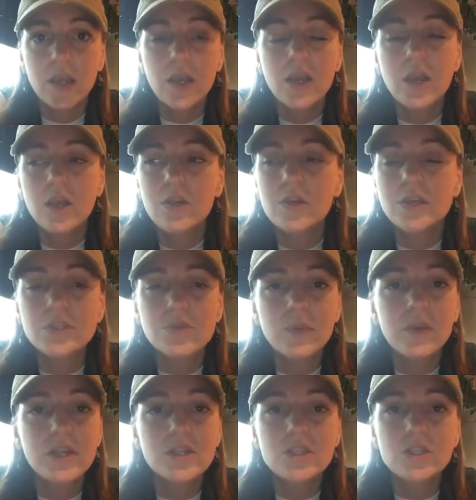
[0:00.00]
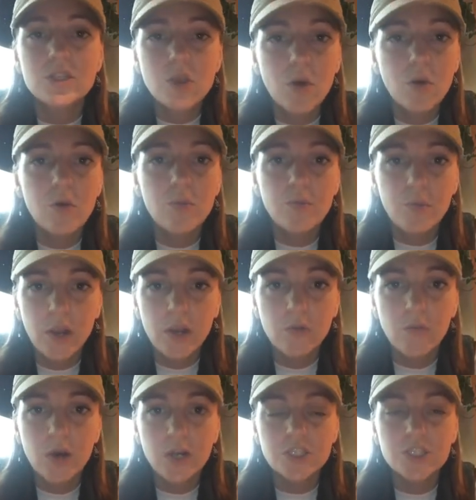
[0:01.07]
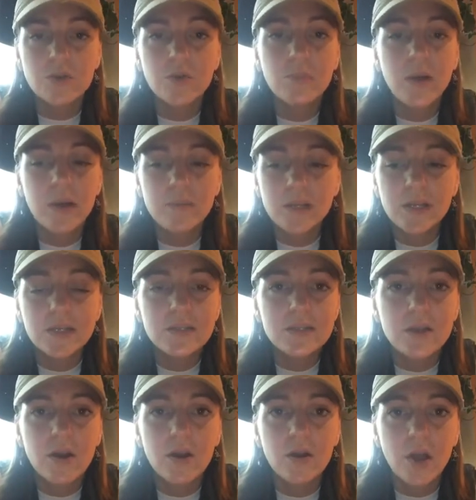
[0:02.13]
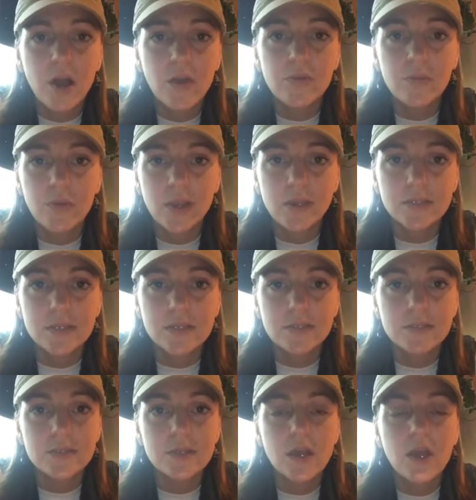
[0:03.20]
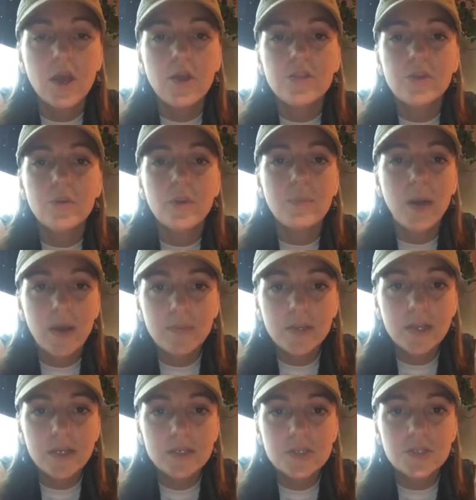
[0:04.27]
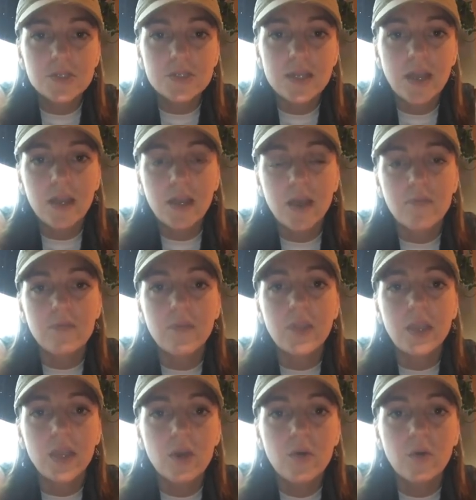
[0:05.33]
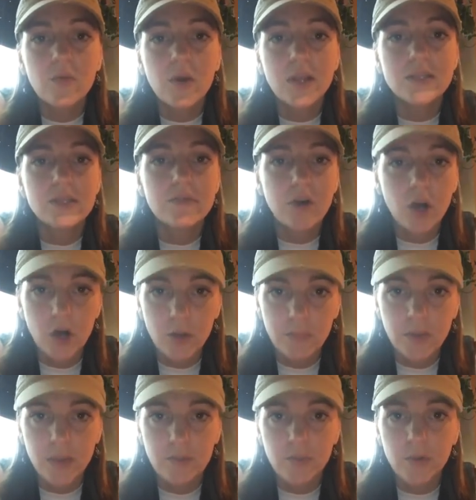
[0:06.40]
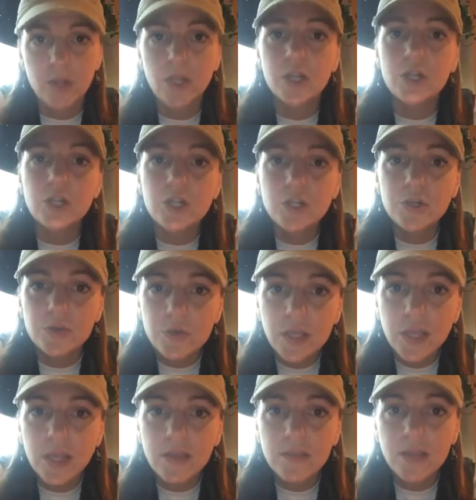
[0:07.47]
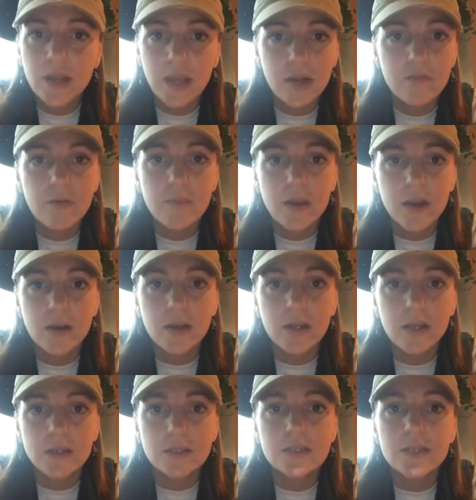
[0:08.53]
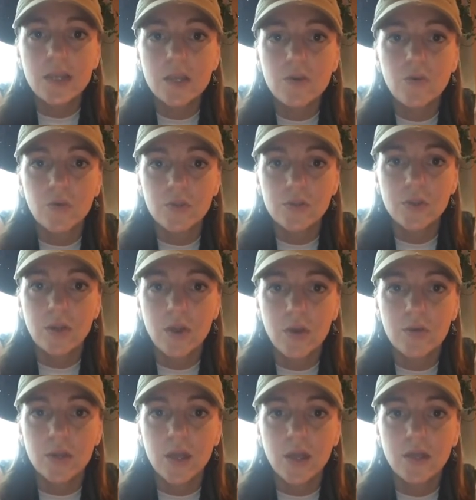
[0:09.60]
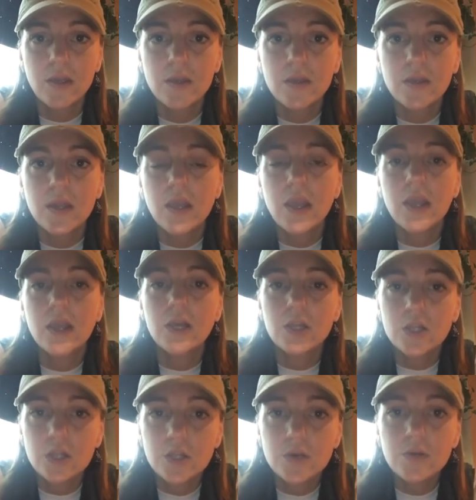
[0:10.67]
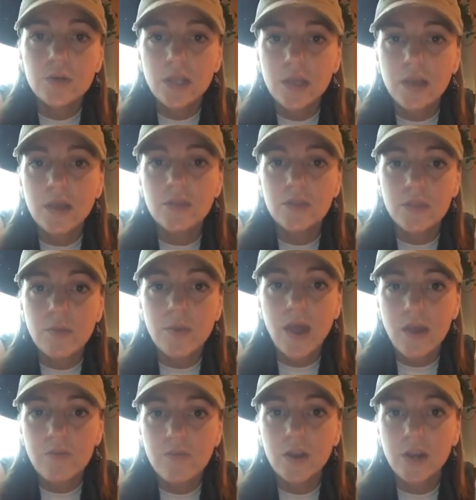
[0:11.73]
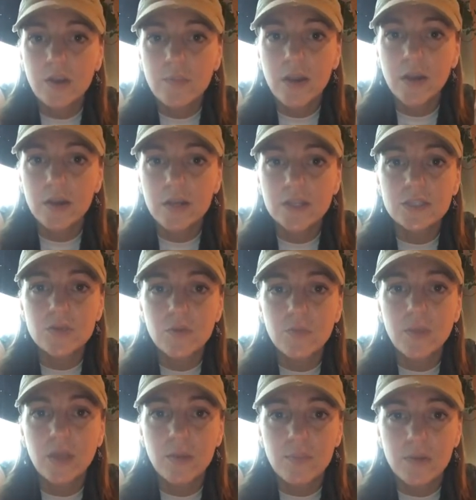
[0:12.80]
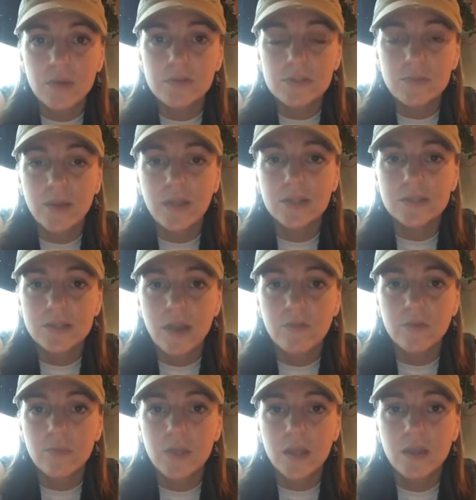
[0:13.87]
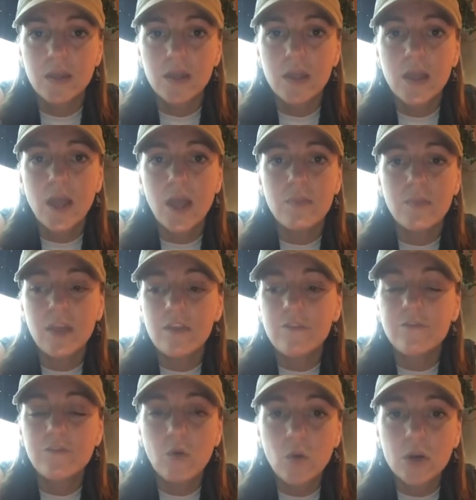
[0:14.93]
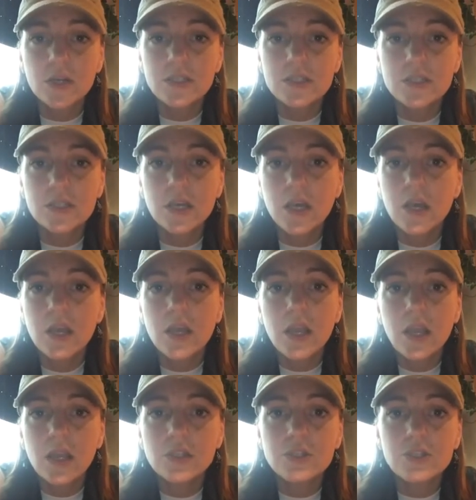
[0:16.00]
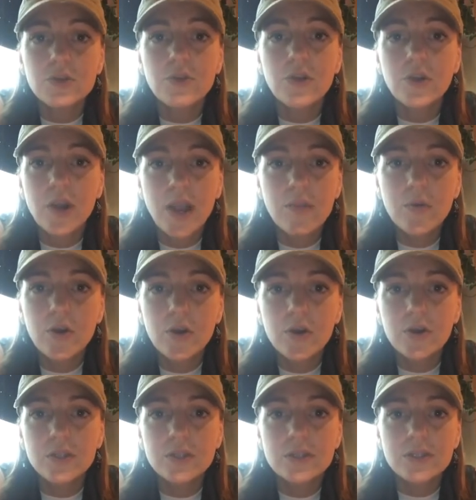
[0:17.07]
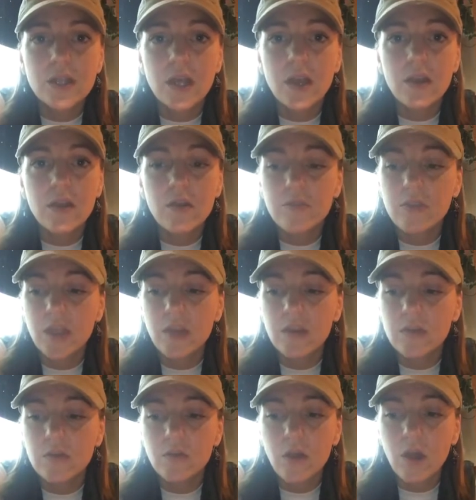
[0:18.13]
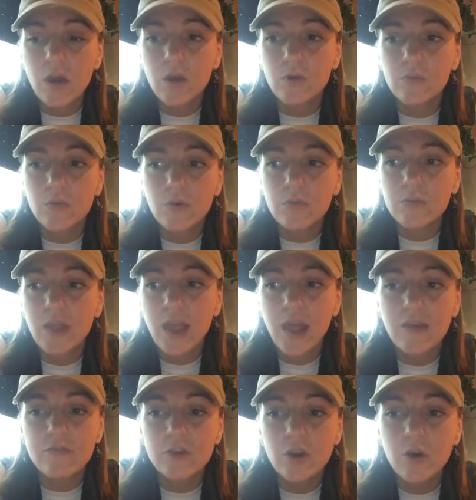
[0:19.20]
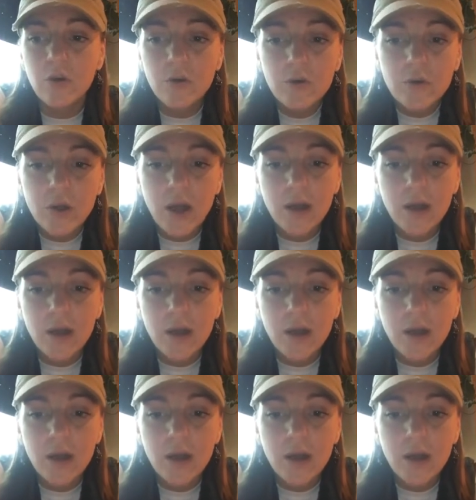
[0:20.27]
You guys were being so brainwashed. The Republicans are not the racists. The Republicans are standing up for the equal rights of all people, including the Native Americans in North Dakota, including the African Americans who are being abused by this government and being forced into their neighborhoods that they have no